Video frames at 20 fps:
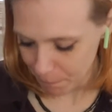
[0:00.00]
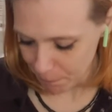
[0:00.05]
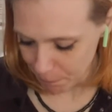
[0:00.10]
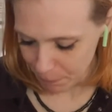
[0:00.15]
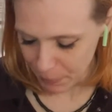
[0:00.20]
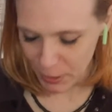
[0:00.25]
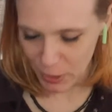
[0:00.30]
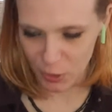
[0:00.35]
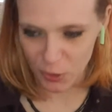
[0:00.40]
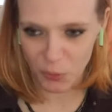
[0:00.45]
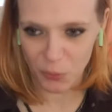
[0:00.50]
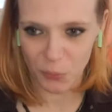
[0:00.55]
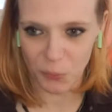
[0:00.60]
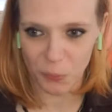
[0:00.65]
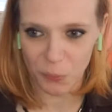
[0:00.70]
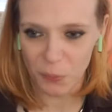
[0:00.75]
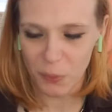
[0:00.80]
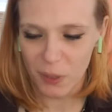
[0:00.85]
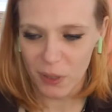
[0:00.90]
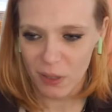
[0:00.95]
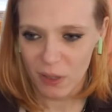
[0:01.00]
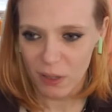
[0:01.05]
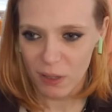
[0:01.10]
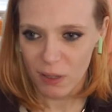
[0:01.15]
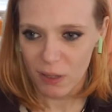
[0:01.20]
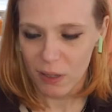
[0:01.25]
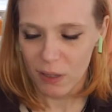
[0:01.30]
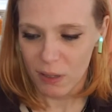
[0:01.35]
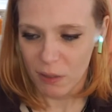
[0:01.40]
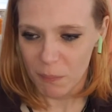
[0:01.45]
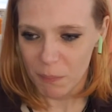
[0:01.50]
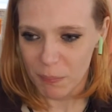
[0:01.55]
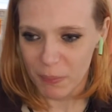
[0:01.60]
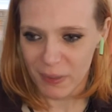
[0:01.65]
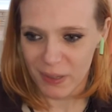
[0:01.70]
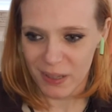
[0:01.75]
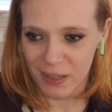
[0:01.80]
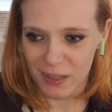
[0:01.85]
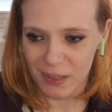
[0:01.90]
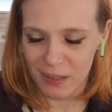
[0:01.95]
you.
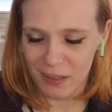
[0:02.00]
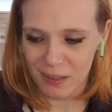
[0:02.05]
But